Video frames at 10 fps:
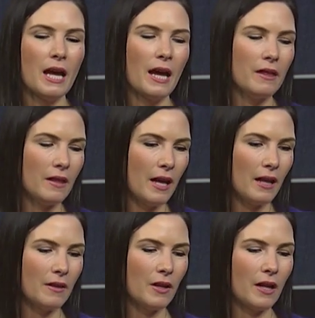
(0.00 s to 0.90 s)
And
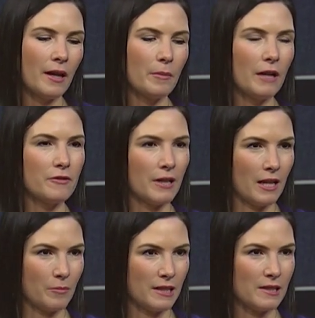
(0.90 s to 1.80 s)
then after I
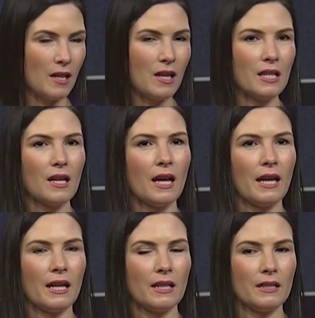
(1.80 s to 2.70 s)
had my son,
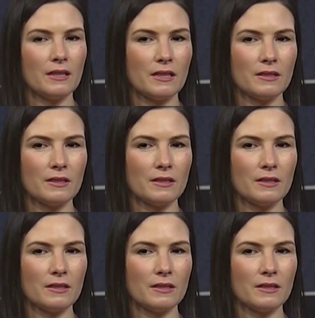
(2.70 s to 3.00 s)
I